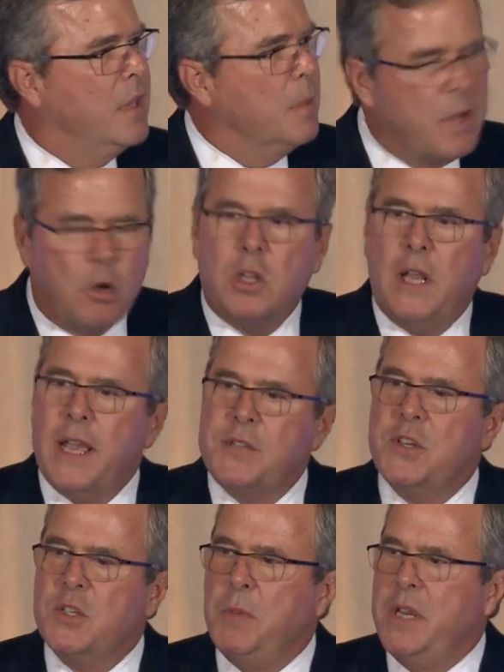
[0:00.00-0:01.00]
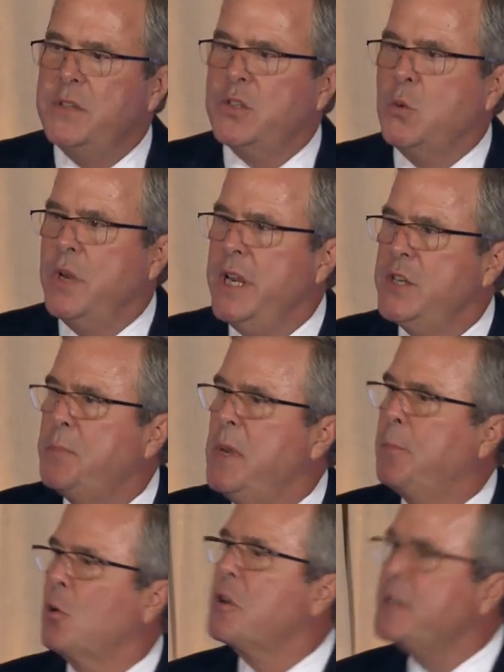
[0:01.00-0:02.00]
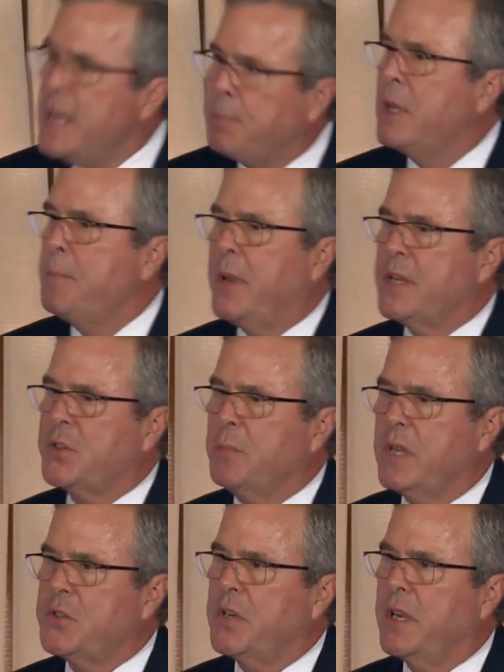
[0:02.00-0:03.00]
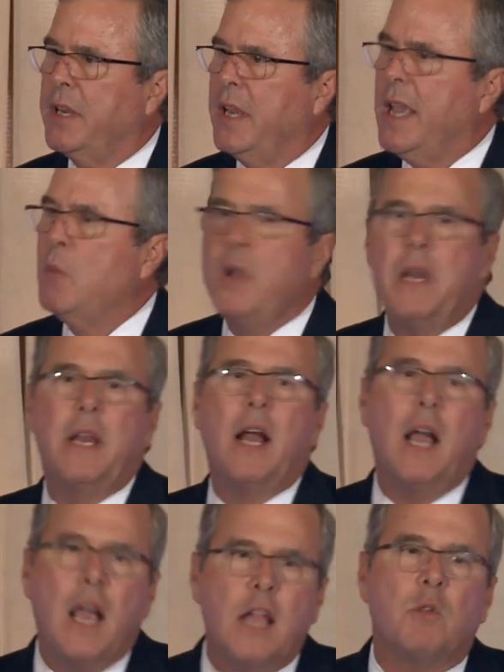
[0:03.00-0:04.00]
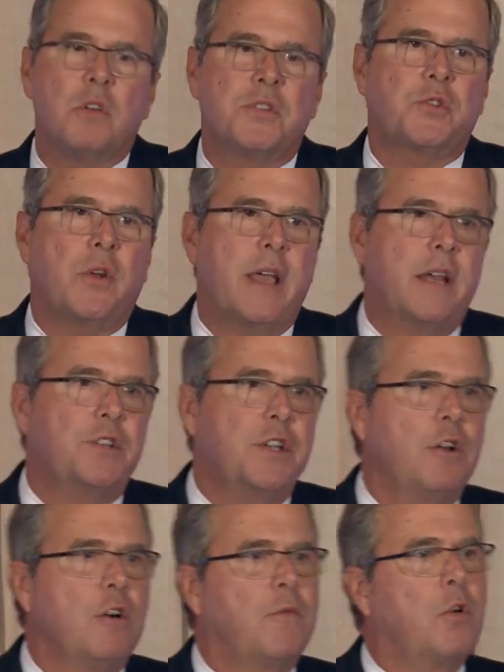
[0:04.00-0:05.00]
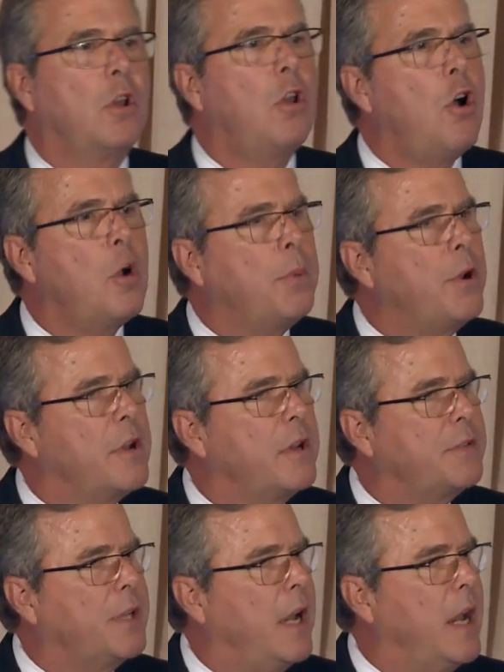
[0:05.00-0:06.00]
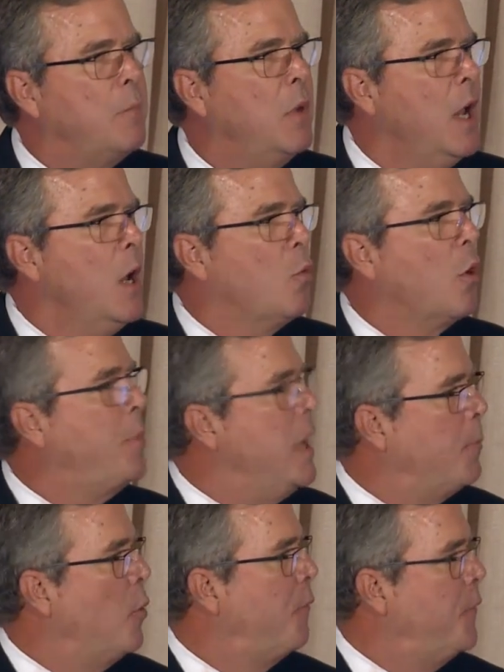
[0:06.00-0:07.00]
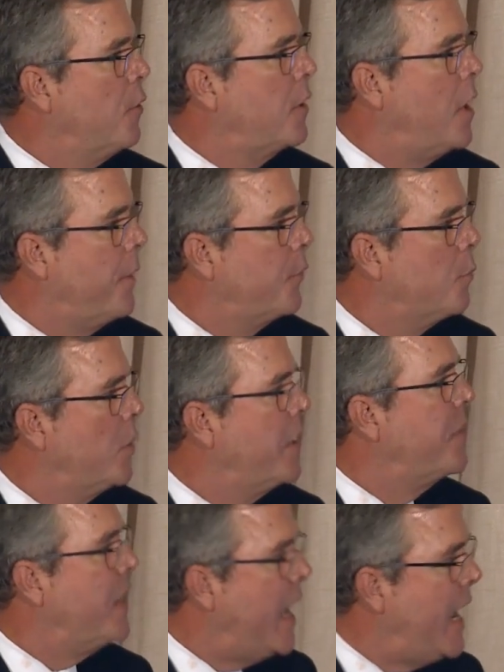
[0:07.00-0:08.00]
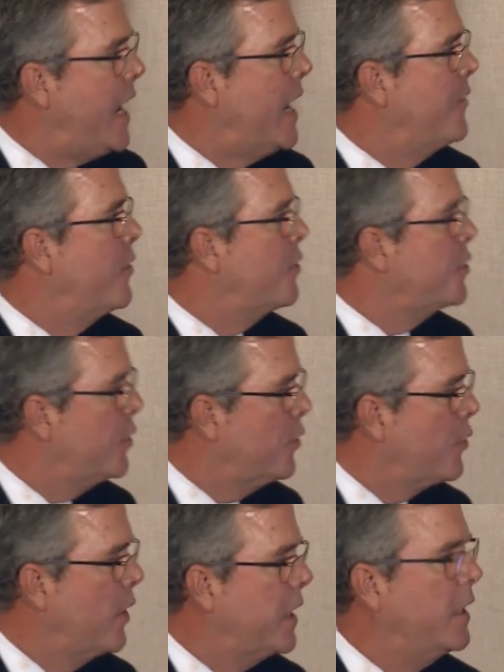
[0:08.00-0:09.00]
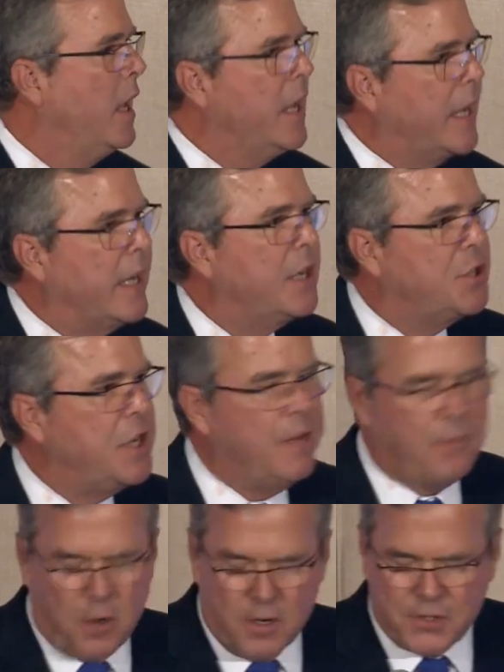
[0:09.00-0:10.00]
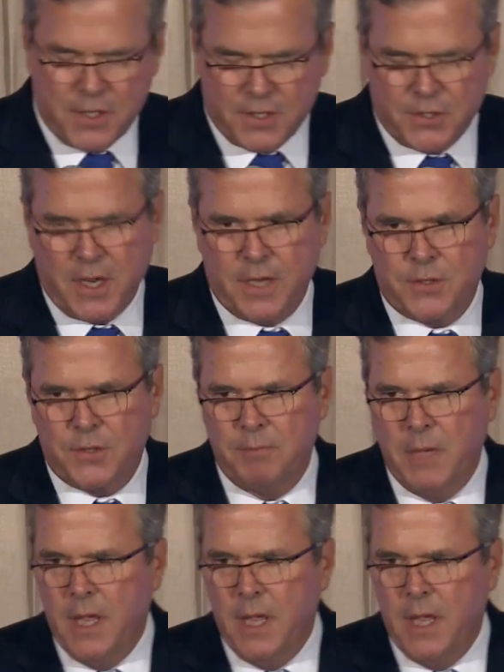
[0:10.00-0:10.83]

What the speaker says: The middle class is being squeezed, people are deeply pessimistic, and we need a high-growth strategy over a long period of time where people feel comfortable that they and their children can achieve earned success.